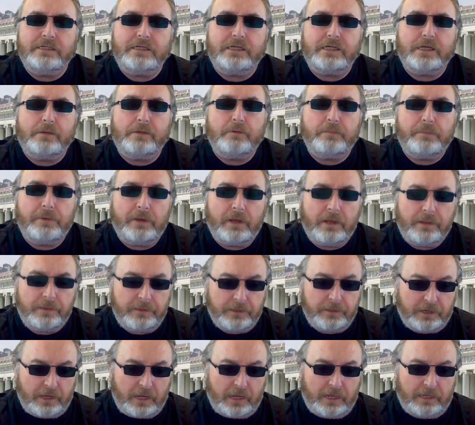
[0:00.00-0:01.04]
to come upon
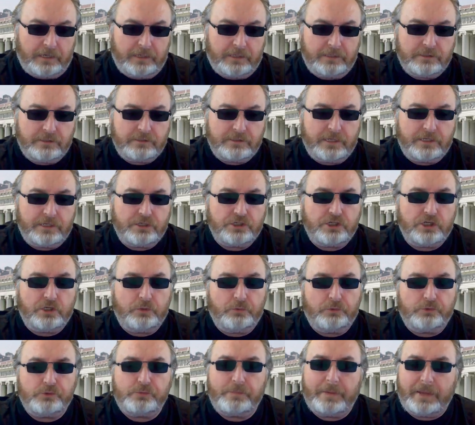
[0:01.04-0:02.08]
the goddess as she
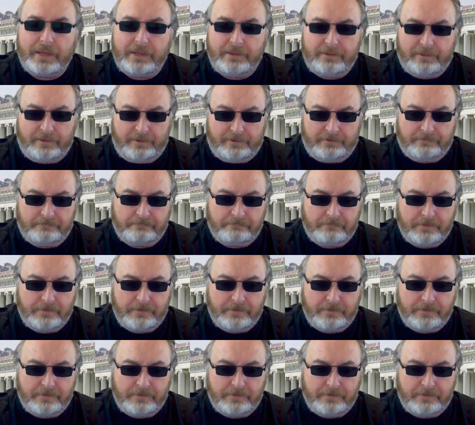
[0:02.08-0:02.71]
was bathing.